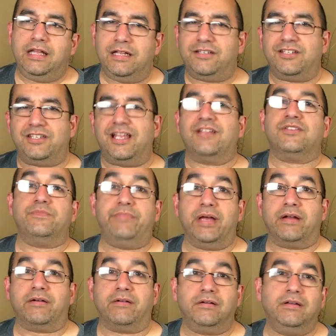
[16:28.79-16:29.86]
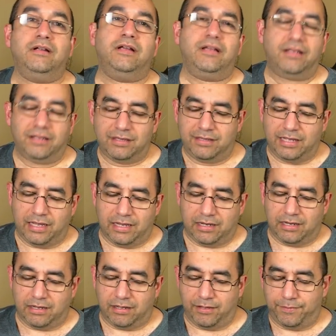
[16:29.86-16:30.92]
It just sounds better
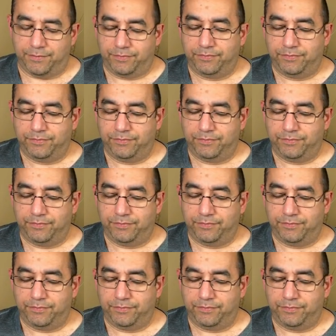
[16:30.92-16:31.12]
than um,